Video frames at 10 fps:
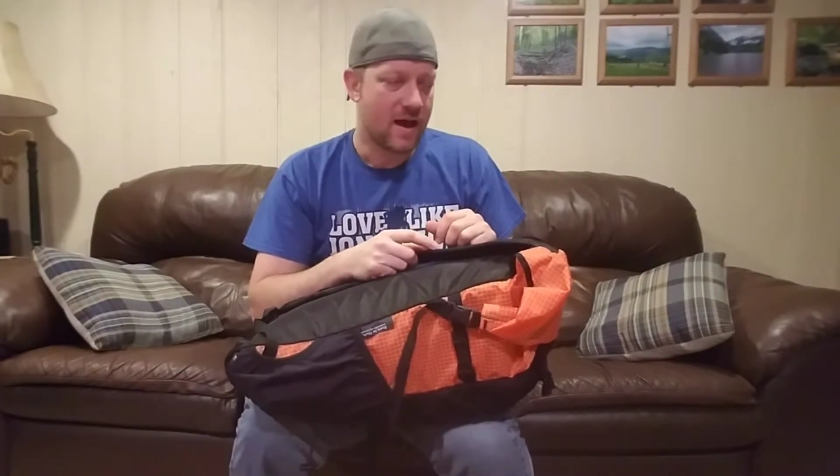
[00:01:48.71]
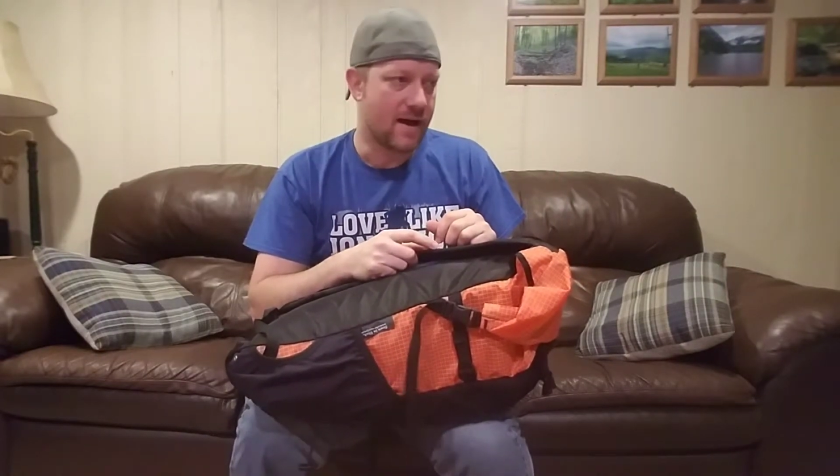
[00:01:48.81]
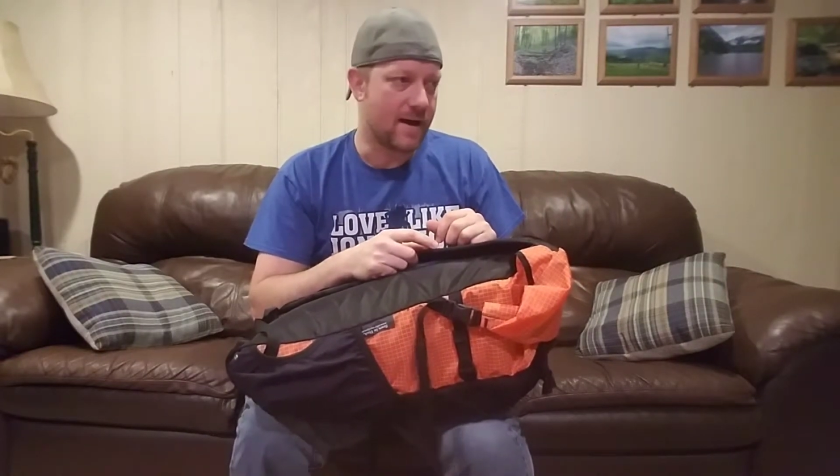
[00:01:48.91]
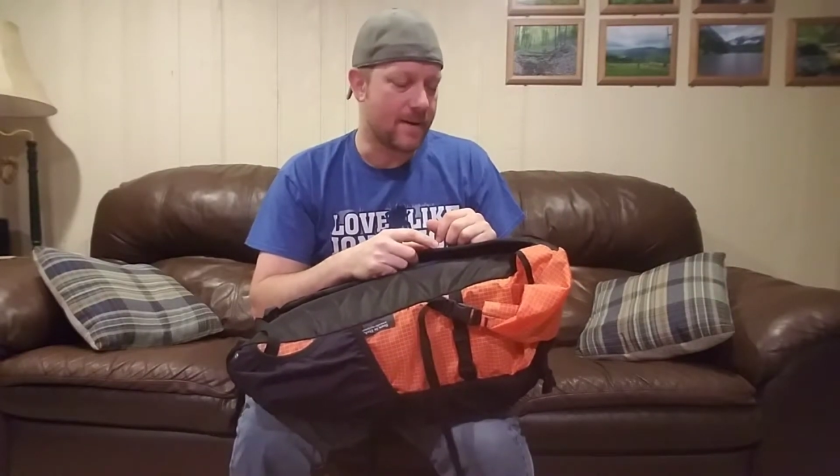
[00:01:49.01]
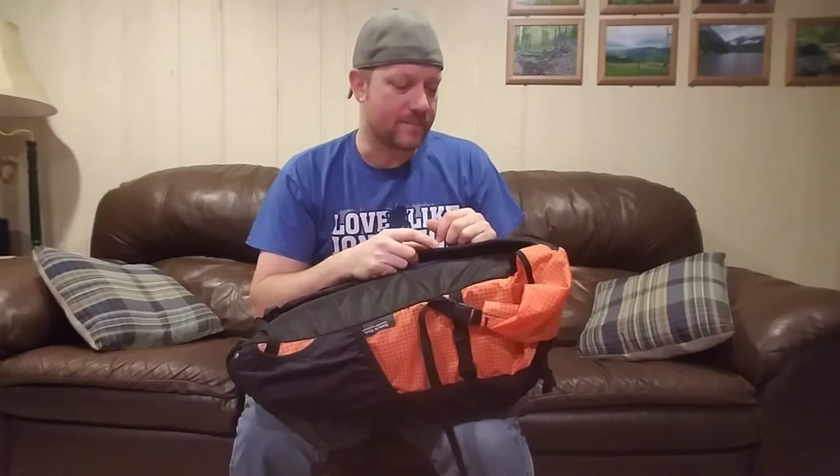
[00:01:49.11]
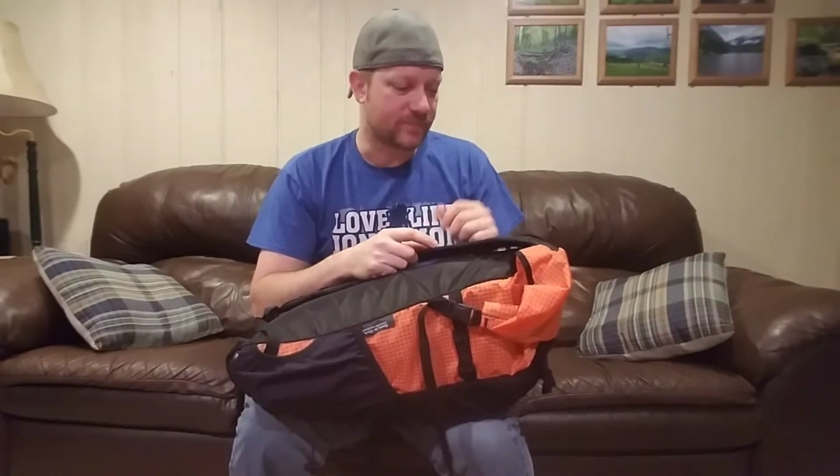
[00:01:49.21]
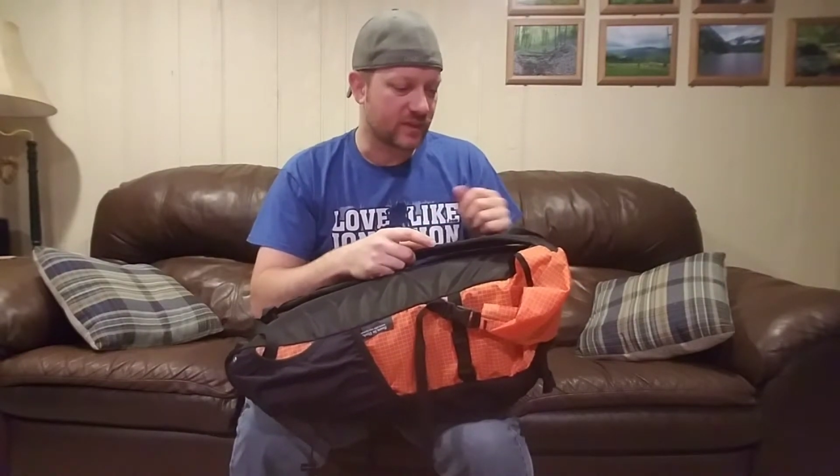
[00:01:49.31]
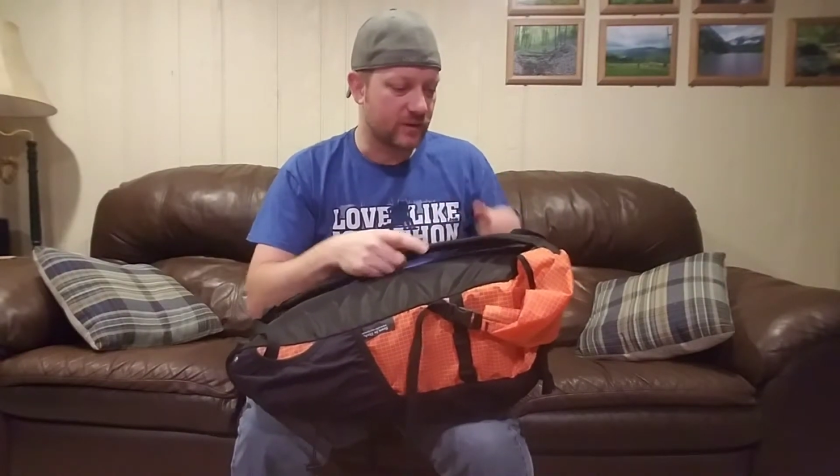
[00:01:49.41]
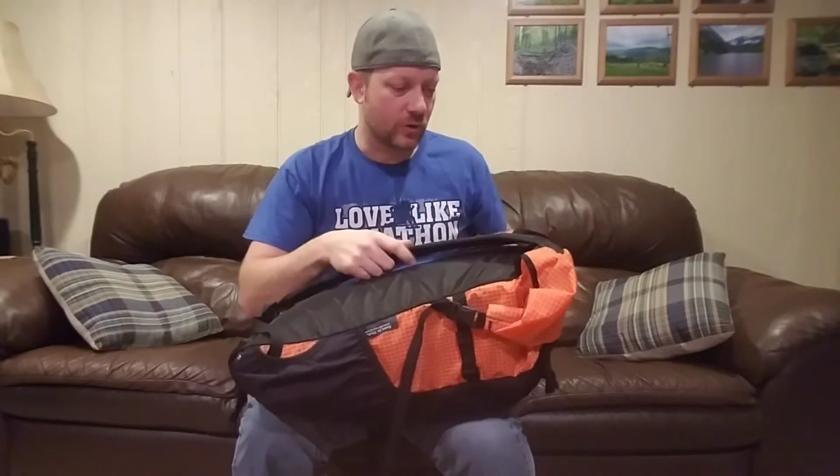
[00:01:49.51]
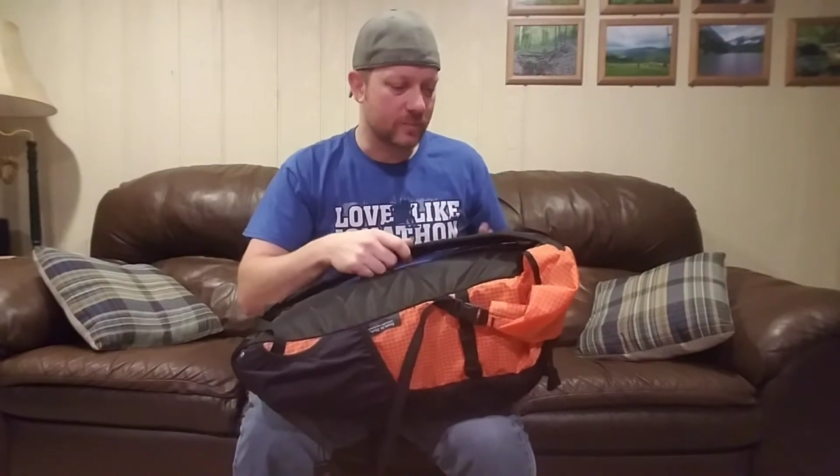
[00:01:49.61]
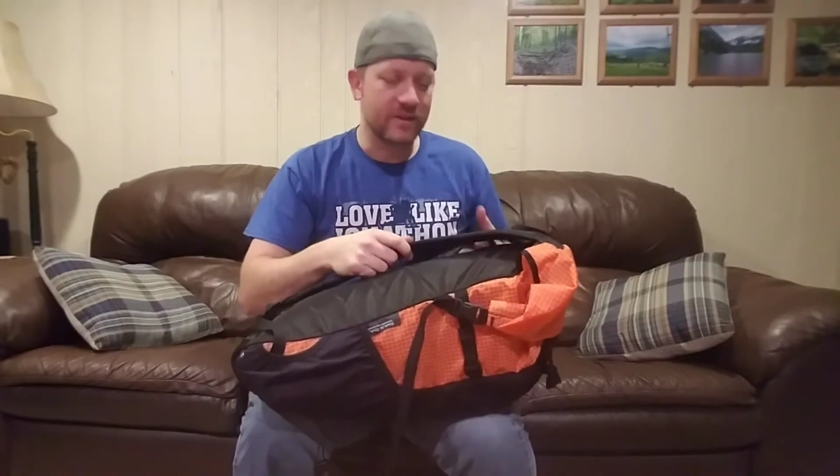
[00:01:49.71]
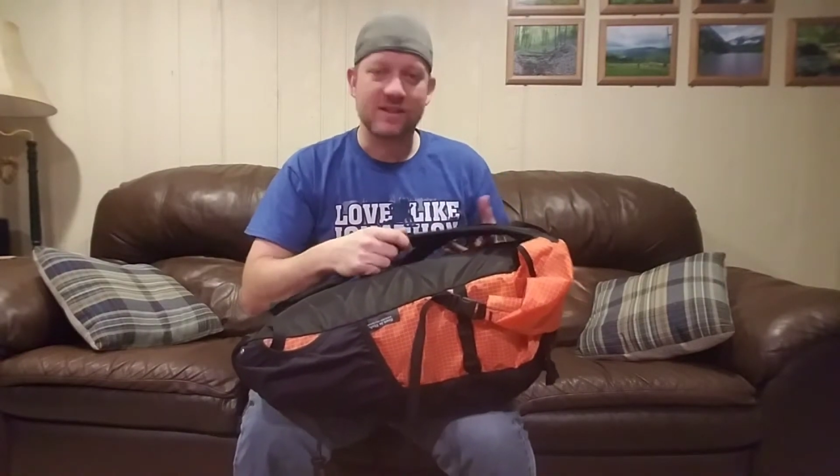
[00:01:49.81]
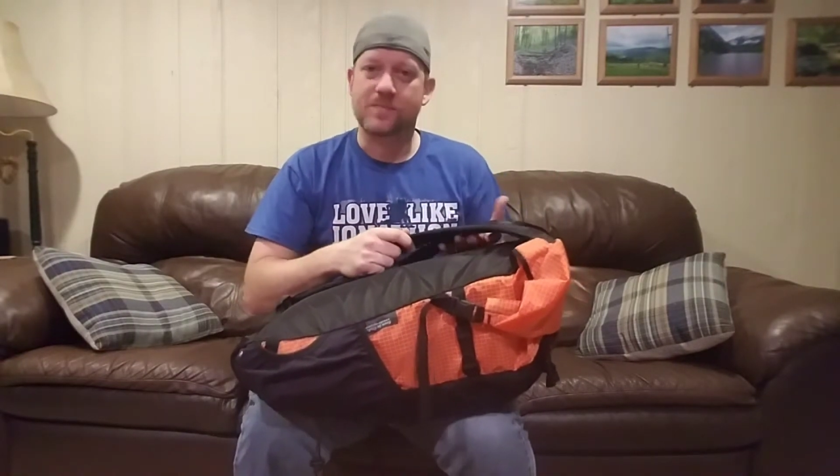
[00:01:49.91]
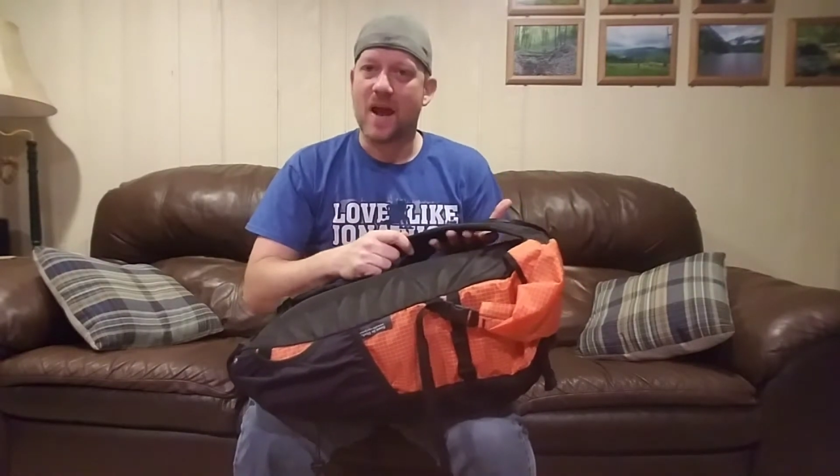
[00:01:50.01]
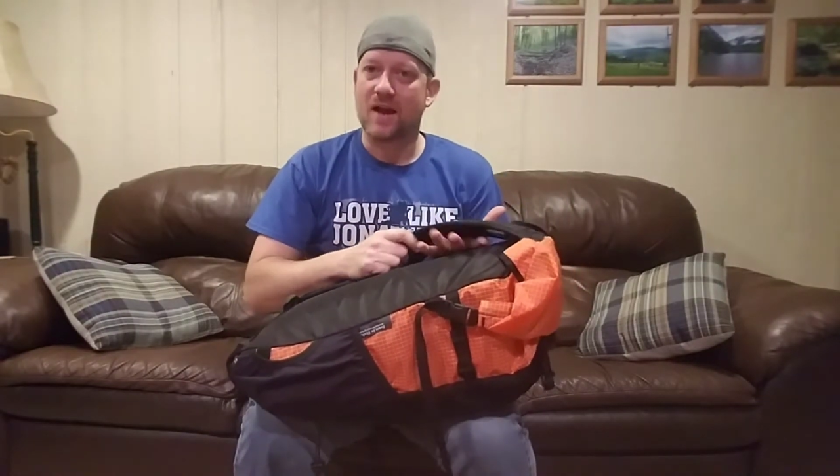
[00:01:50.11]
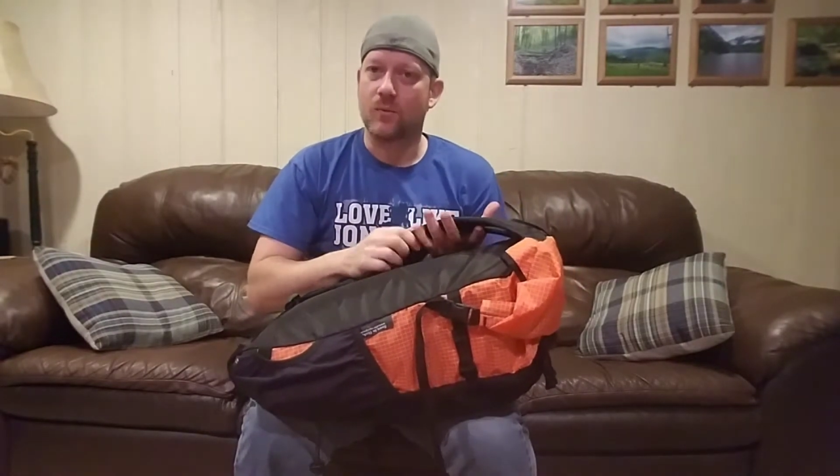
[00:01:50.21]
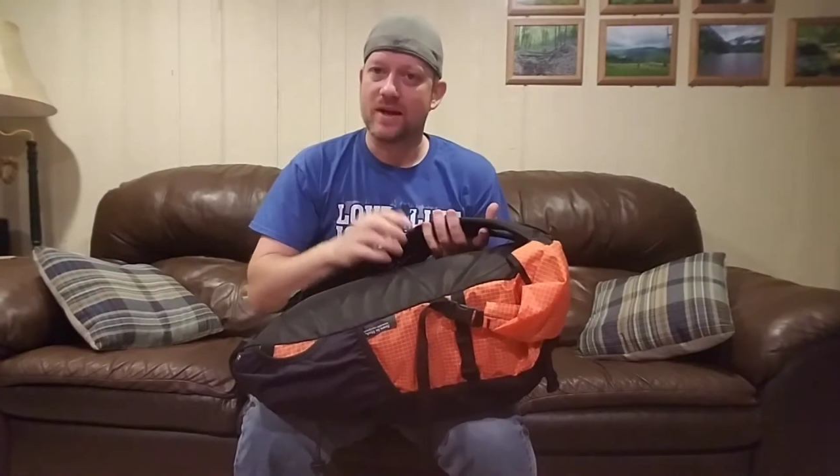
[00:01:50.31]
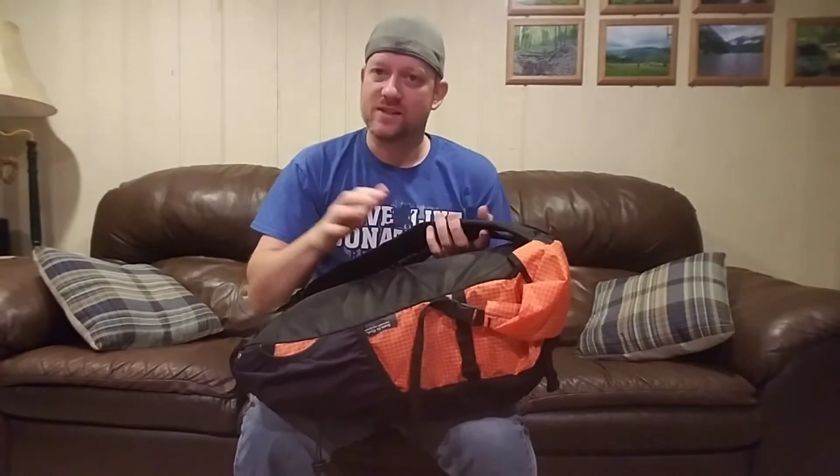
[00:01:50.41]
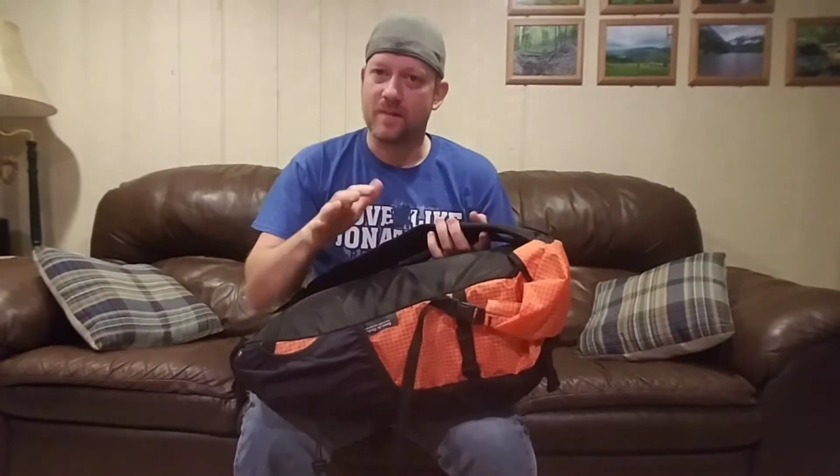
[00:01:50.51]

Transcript: Um, normally this pack weighs